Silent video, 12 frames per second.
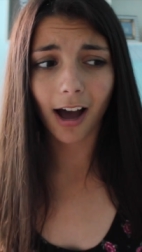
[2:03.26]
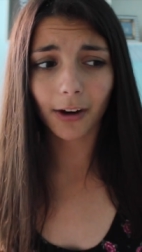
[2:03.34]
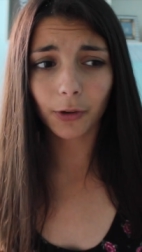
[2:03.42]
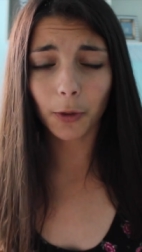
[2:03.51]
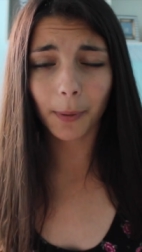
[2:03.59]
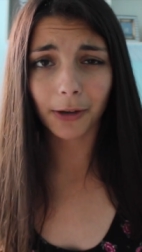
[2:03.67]
I
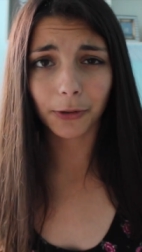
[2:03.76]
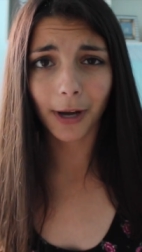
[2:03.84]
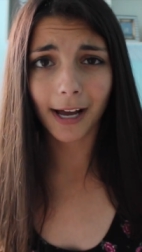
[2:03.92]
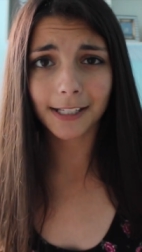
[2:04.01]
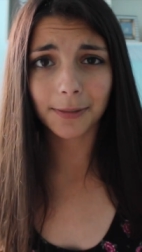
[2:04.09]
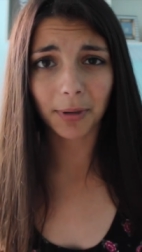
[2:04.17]
don't know about you
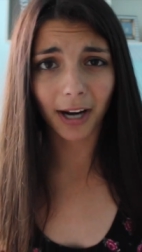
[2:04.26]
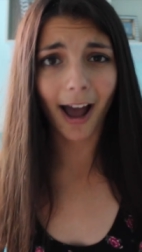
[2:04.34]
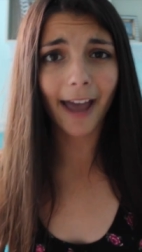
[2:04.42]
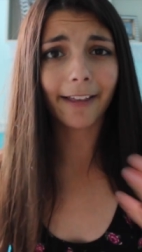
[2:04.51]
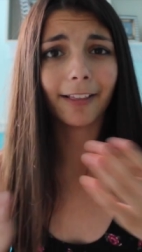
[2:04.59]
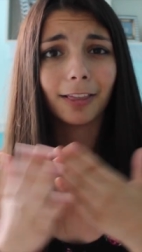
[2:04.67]
guys, but
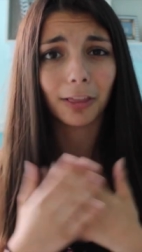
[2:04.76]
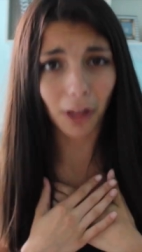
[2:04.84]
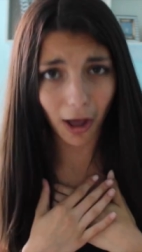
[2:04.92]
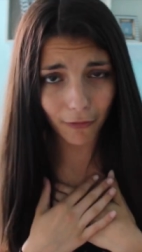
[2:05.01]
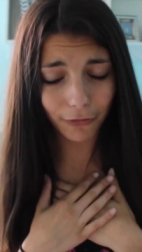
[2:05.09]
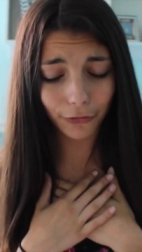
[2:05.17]
I
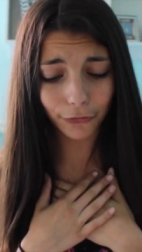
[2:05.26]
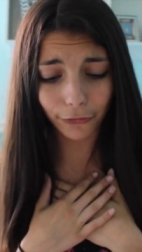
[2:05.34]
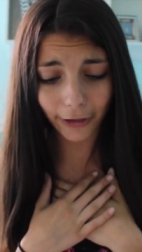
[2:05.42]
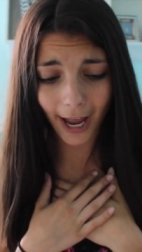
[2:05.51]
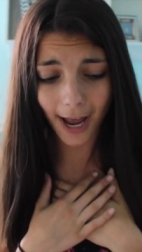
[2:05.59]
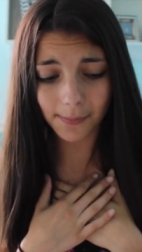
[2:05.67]
love
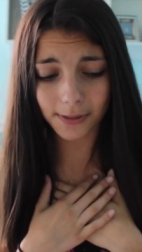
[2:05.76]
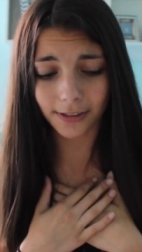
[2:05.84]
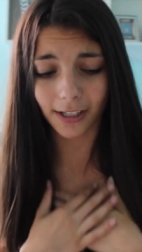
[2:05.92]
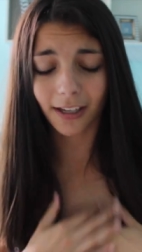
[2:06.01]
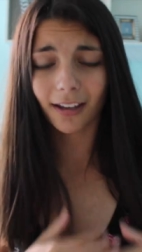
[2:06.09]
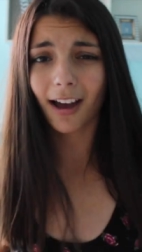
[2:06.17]
free apps.
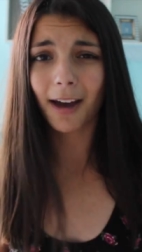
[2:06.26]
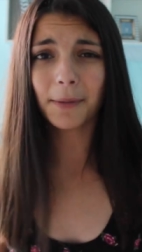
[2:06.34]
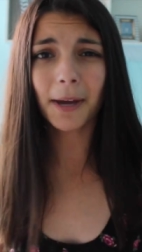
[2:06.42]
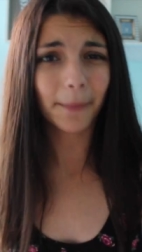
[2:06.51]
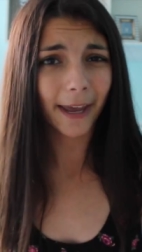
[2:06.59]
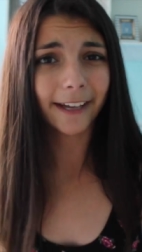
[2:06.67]
Like, I'm
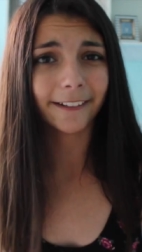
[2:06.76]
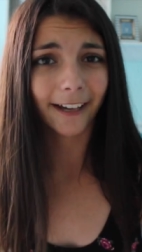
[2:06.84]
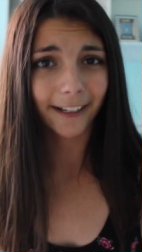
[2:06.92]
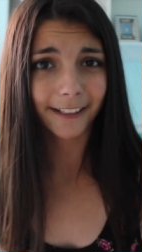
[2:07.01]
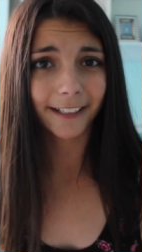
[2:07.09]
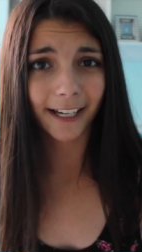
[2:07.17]
not paying
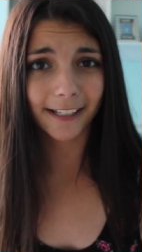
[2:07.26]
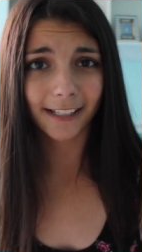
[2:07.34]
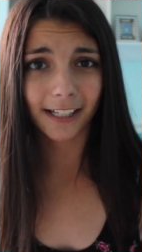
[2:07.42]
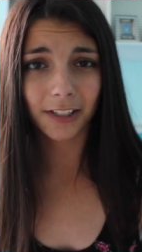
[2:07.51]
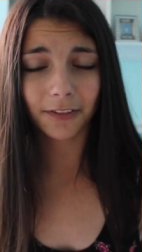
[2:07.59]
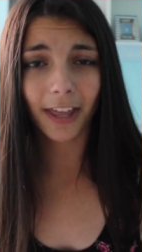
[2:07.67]
ninety-nine
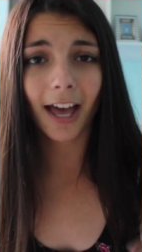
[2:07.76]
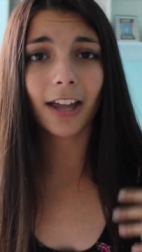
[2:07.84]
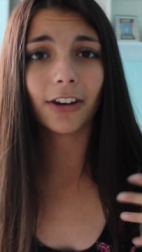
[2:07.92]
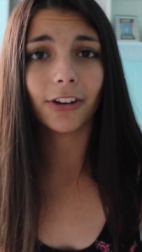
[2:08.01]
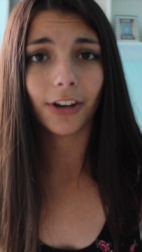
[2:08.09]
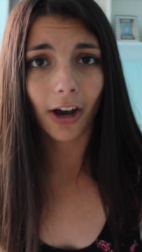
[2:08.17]
cents of
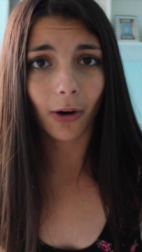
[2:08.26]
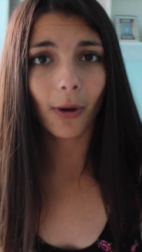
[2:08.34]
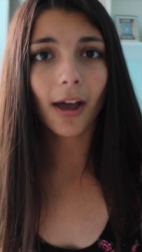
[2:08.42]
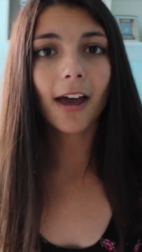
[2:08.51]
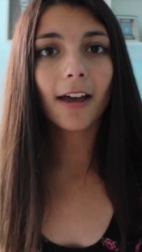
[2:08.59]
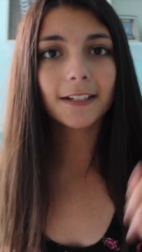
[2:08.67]
that, no.
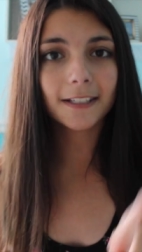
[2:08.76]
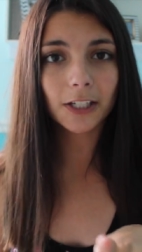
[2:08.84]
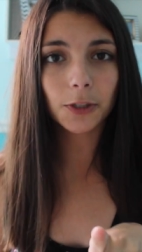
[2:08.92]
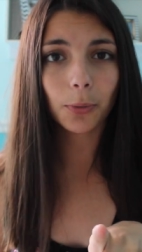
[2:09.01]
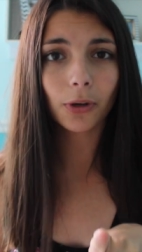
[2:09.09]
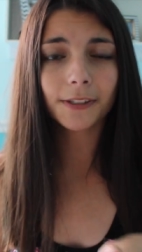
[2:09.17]

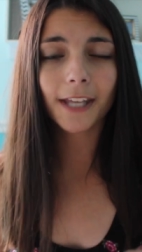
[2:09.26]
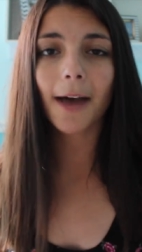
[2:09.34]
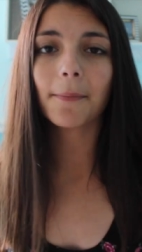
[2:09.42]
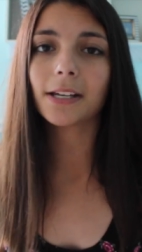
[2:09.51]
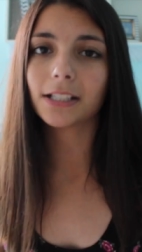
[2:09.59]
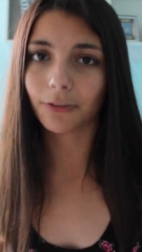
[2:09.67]
Cinch Polls
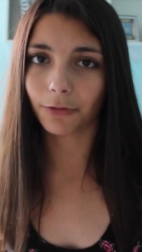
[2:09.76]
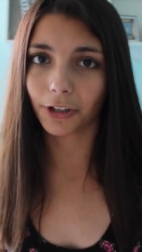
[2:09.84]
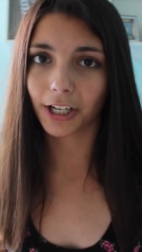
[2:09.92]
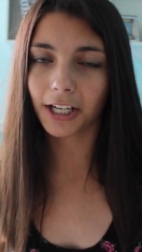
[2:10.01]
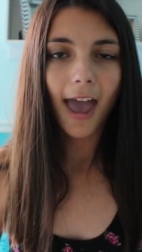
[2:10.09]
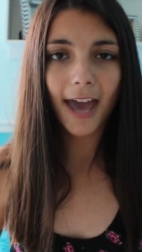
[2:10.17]
app, it's
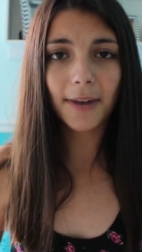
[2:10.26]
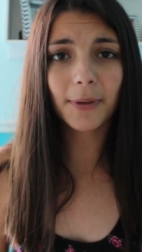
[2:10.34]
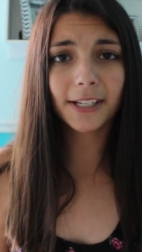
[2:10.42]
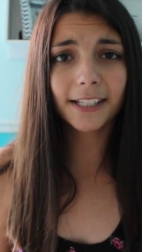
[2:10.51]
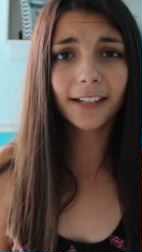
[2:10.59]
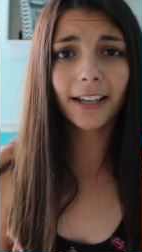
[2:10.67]
free. And
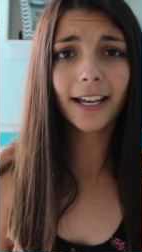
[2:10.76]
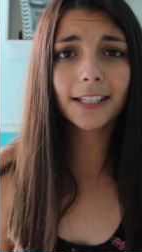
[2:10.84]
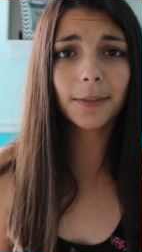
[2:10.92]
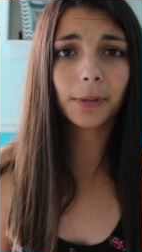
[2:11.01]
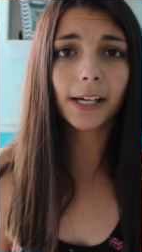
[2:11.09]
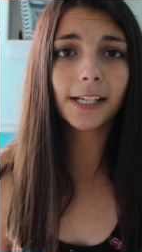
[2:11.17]
basically
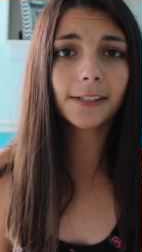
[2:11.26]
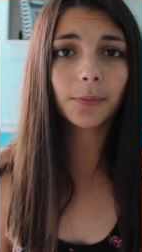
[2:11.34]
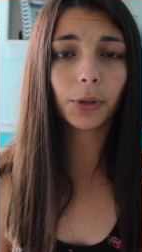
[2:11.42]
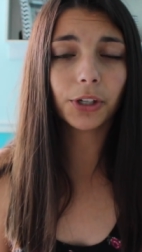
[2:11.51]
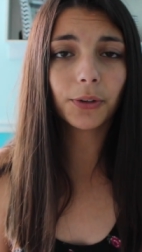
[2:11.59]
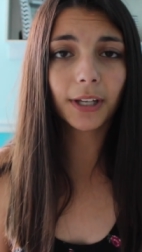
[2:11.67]
it's a place
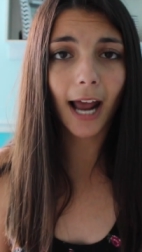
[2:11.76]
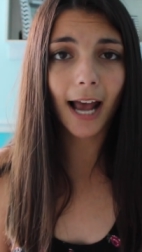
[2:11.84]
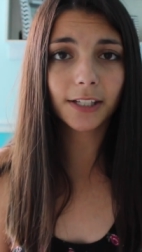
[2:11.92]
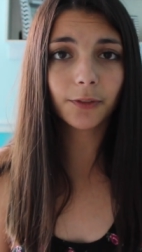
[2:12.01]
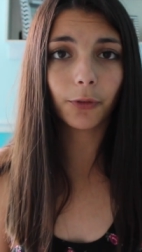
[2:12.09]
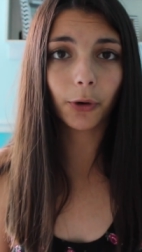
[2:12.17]
where you can
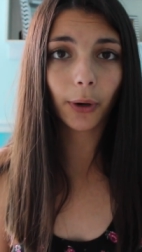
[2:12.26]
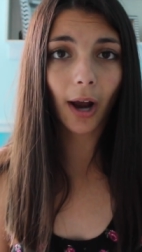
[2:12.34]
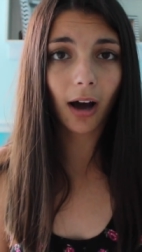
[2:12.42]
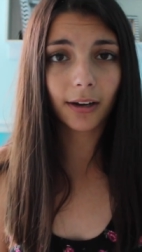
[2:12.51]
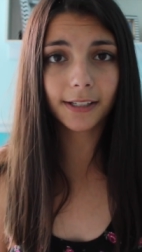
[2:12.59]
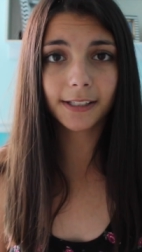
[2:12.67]
ask
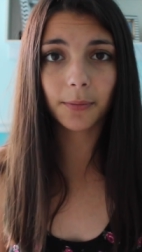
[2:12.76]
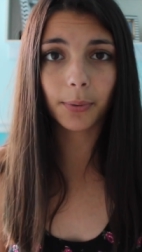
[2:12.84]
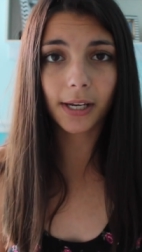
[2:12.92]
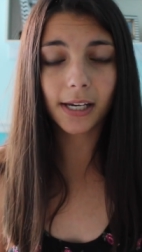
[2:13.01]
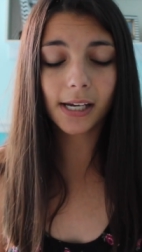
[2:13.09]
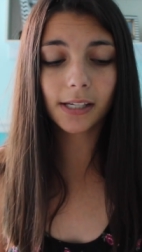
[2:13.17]
for honest
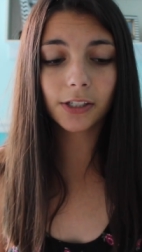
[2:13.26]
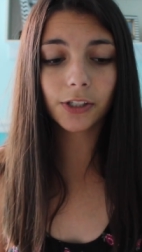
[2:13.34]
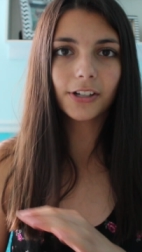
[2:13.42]
opinions.